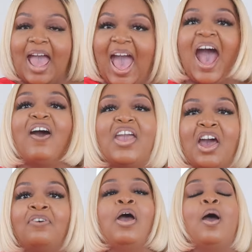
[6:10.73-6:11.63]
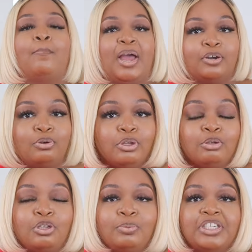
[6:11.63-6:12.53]
I'll have my new
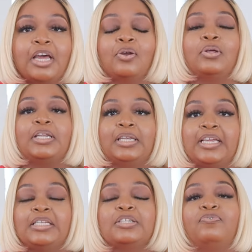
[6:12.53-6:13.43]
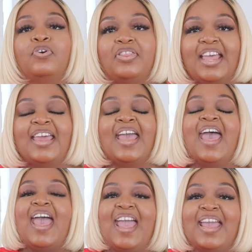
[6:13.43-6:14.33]
YouTube channel linked for that
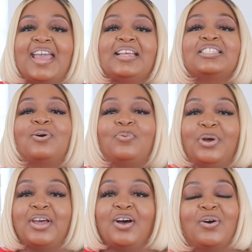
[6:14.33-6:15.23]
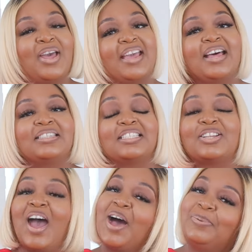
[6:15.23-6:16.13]
as well. Okay, cousin?
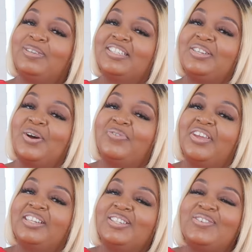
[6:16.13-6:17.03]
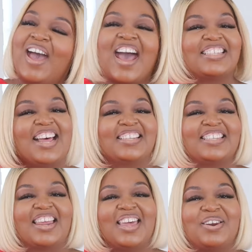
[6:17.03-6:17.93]
So I hope to see you over there too. I'll talk
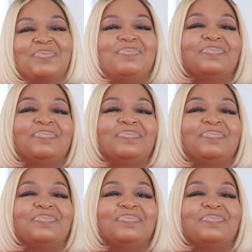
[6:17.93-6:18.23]
to y'all later.